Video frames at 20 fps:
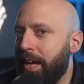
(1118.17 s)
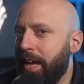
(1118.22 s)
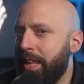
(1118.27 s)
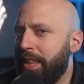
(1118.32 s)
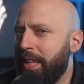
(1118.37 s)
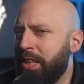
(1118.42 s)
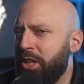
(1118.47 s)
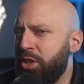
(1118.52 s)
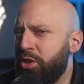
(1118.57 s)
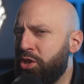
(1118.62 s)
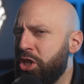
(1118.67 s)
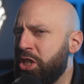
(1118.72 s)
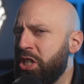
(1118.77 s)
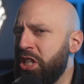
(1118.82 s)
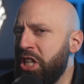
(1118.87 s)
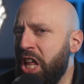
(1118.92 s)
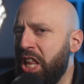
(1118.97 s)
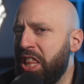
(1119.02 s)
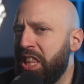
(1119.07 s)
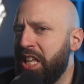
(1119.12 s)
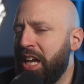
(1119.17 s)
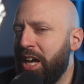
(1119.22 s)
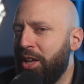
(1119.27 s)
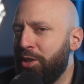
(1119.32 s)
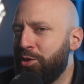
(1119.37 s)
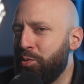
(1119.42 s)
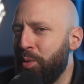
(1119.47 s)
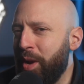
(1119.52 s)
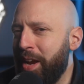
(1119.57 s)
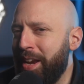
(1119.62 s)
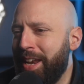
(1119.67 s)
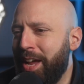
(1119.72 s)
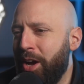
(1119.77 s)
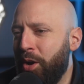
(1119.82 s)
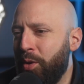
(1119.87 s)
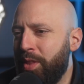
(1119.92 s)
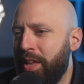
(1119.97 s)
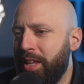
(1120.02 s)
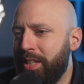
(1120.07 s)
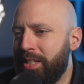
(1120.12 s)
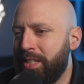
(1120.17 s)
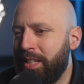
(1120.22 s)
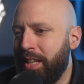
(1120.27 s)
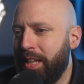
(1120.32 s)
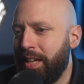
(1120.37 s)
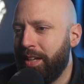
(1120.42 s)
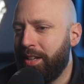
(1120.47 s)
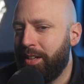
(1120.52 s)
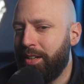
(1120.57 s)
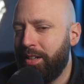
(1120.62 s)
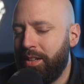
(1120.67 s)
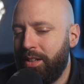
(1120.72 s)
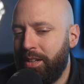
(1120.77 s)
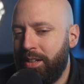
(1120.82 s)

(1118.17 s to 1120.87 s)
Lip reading: I think there's just nothing else right now that's like